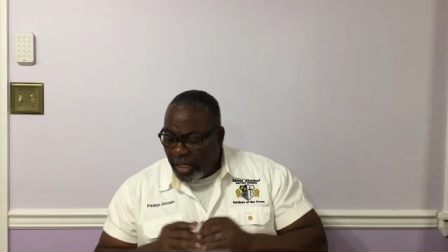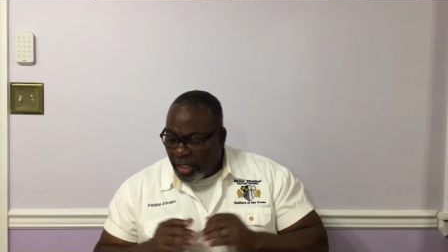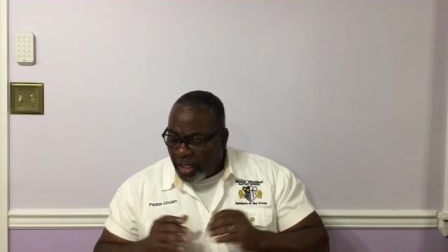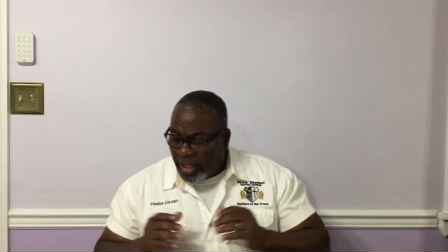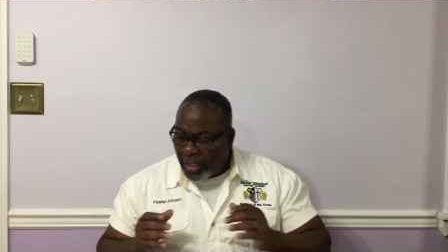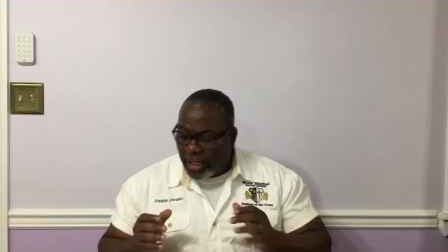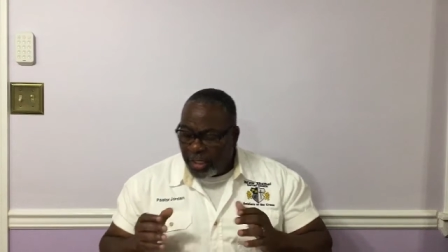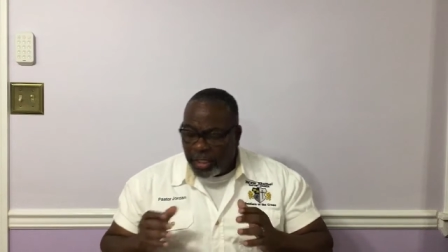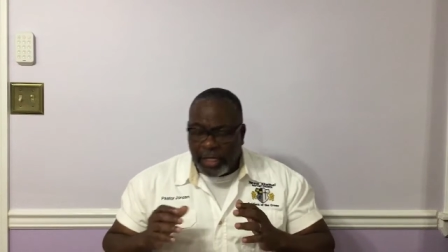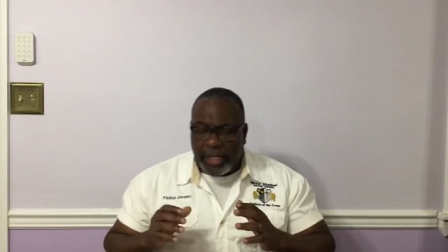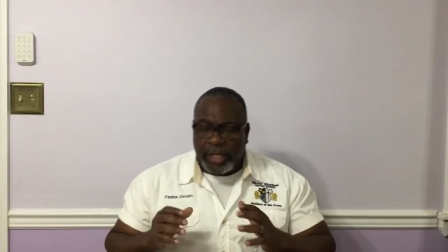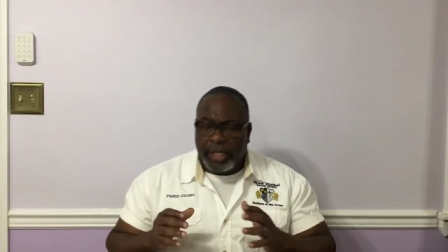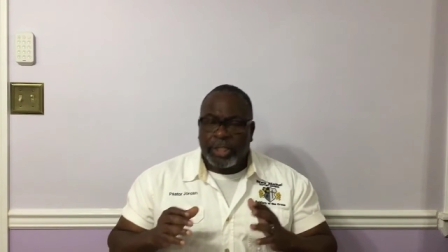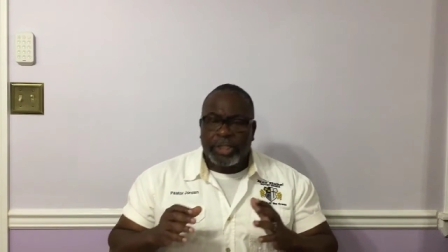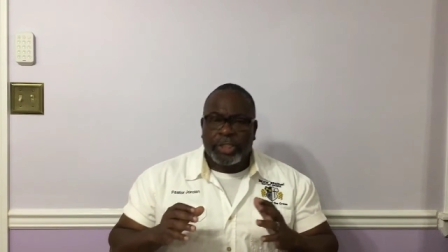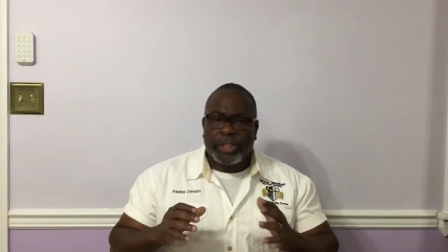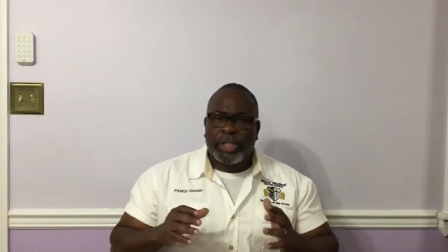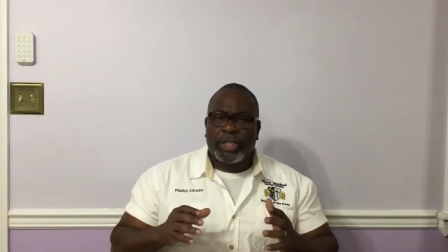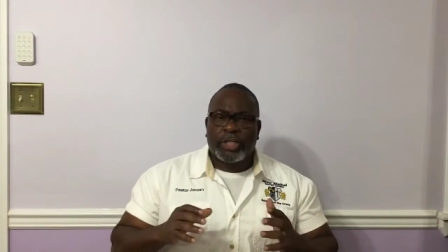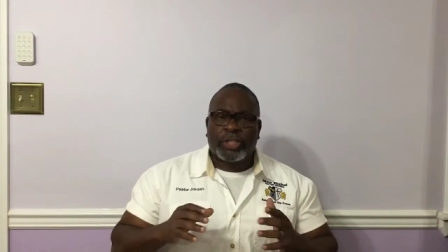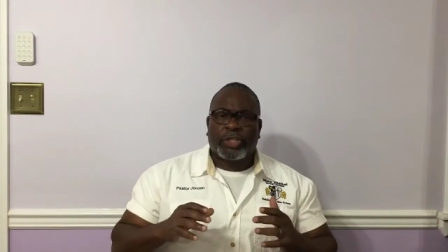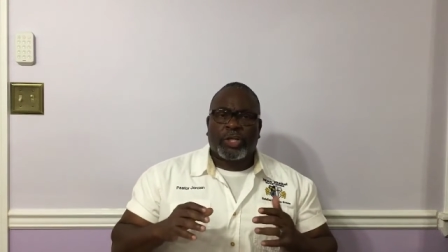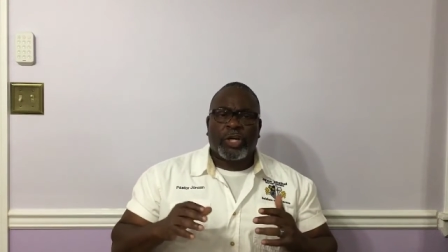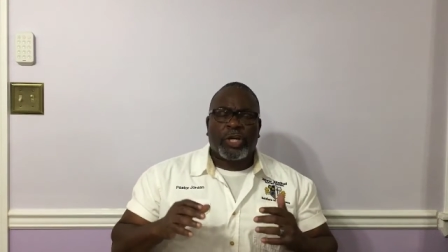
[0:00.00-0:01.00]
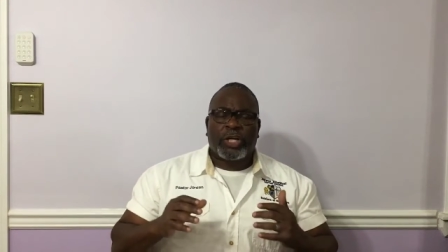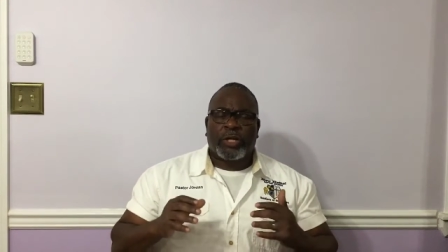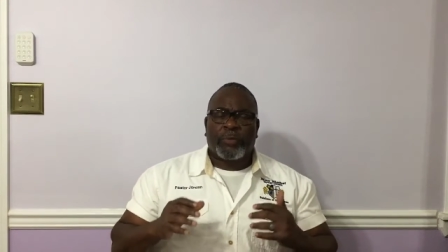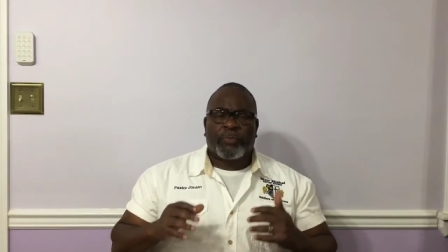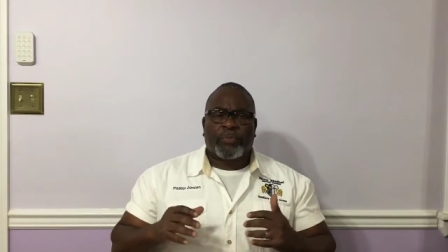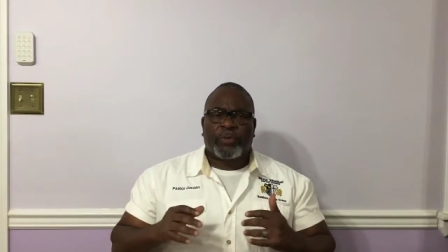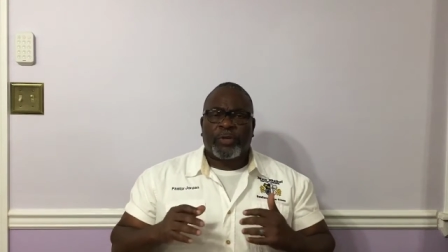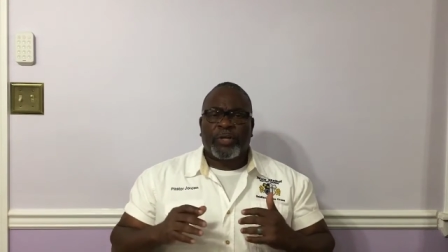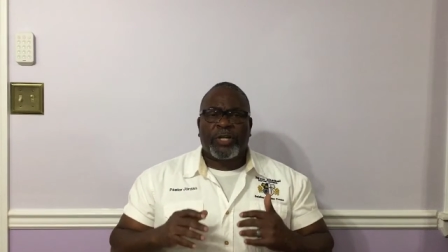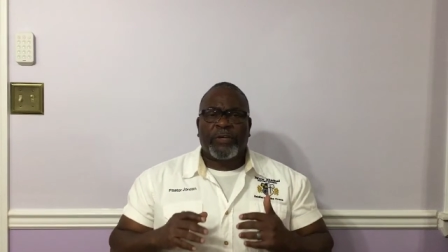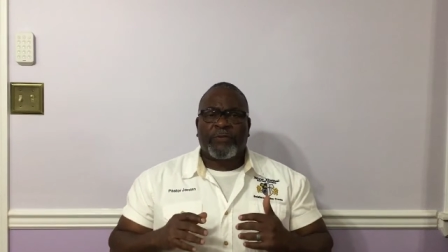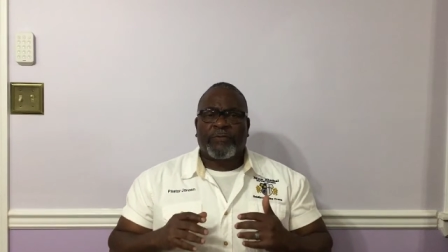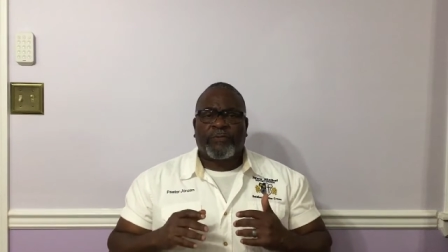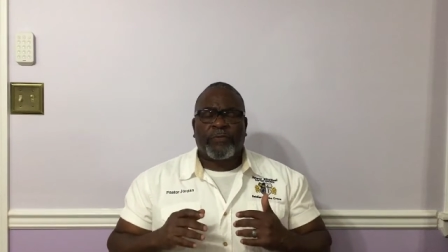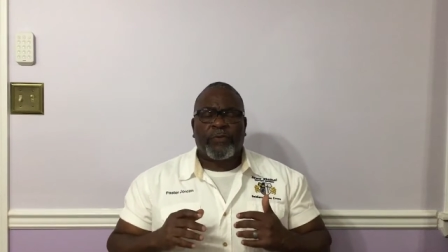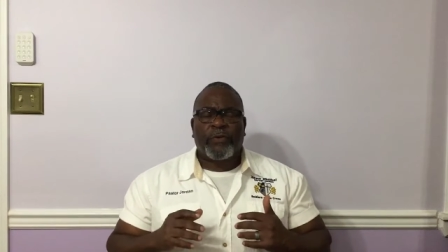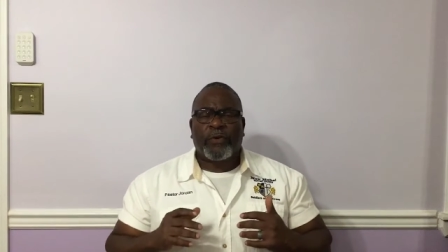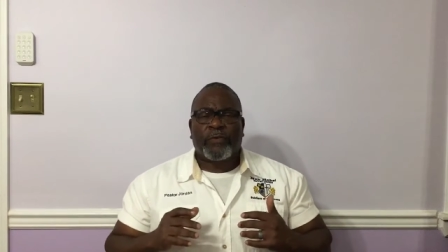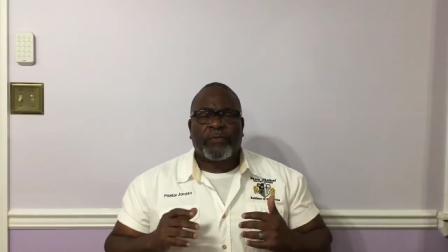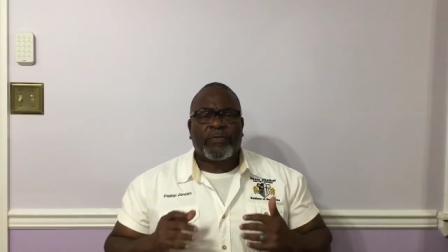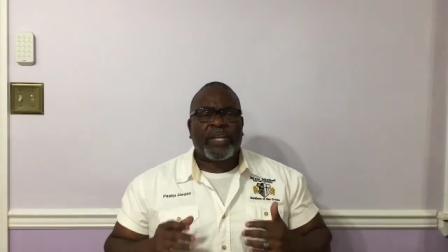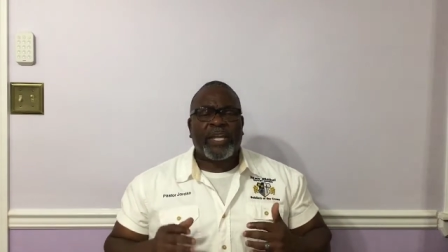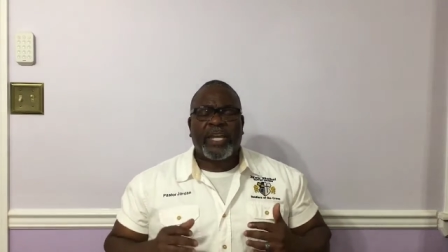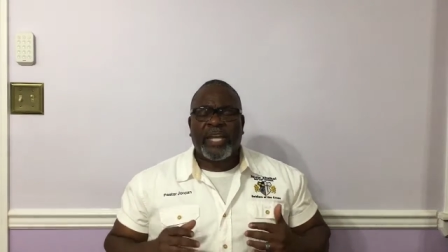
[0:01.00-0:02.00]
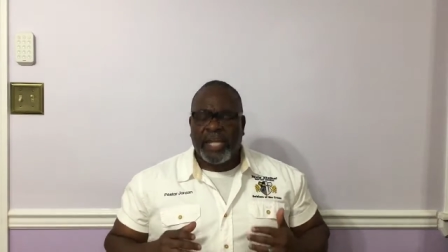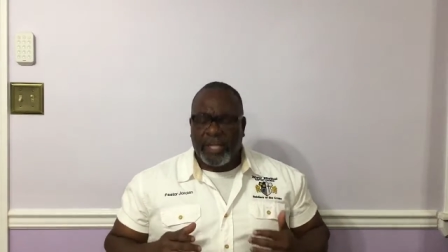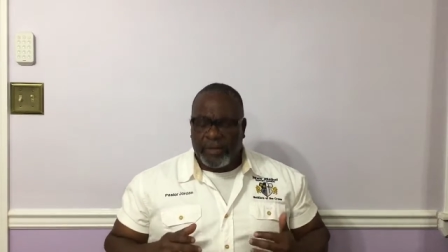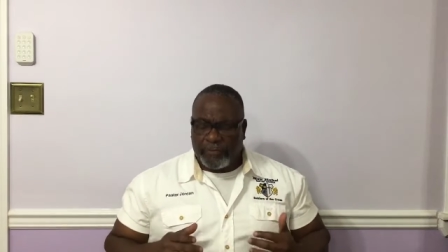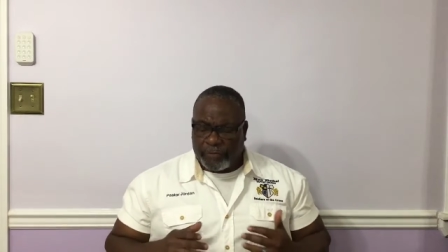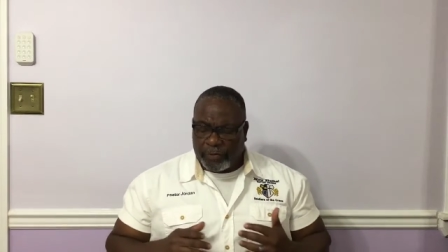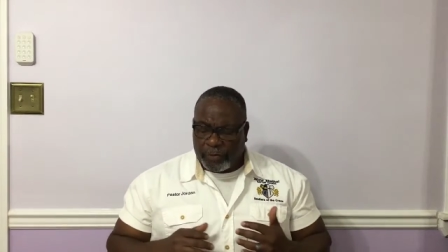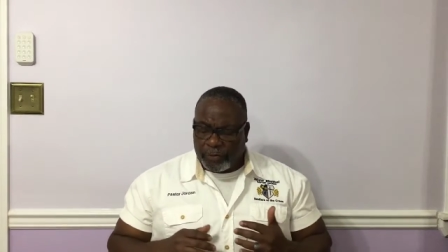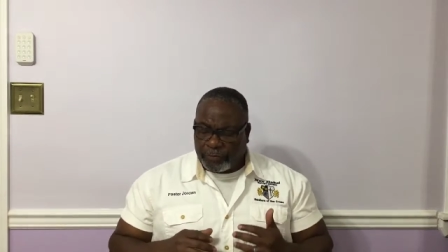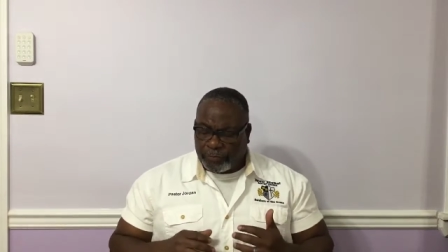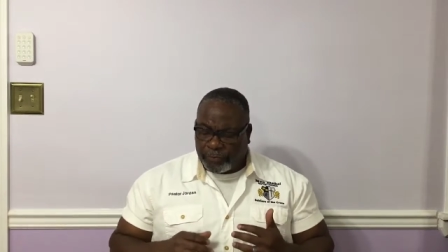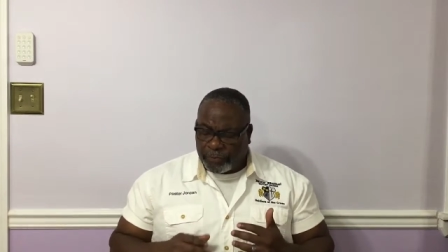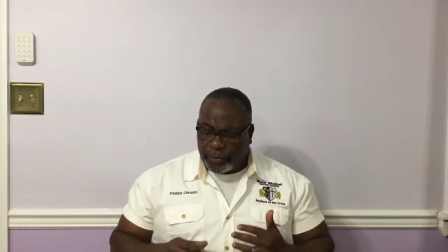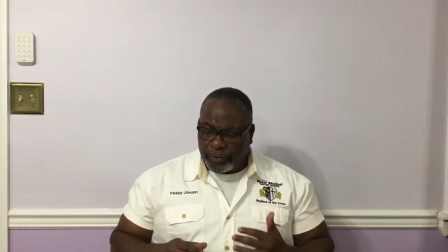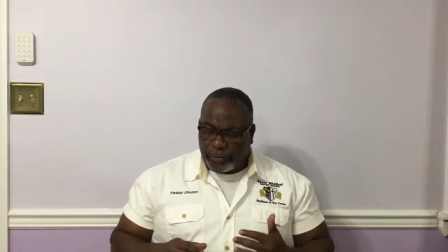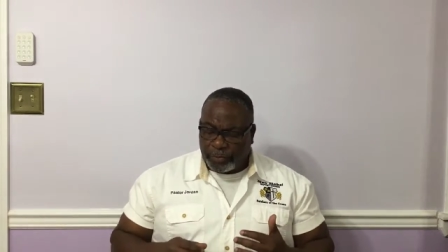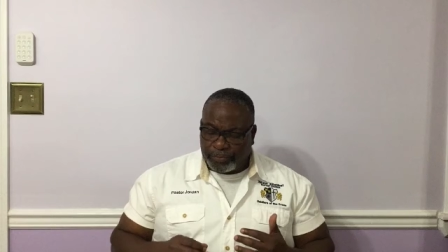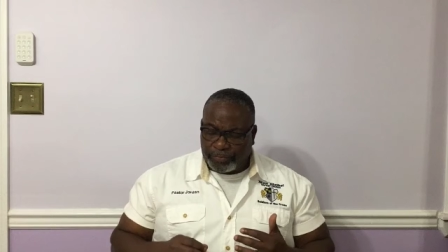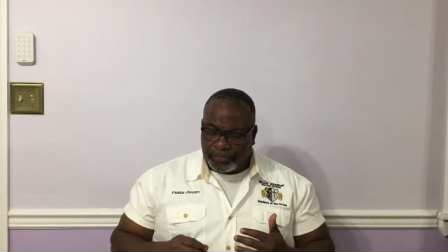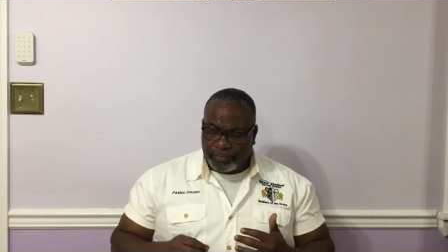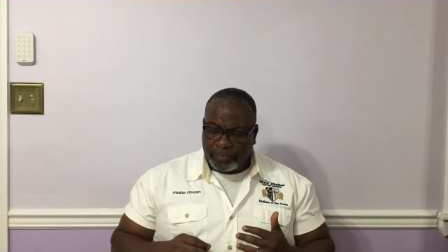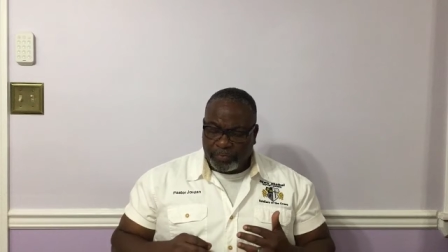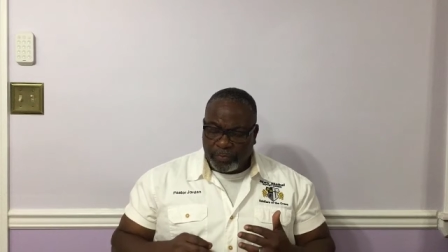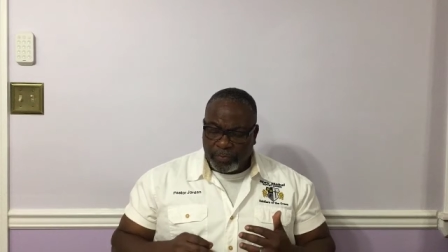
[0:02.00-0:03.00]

it, it, it's going to bring forth evil fruit.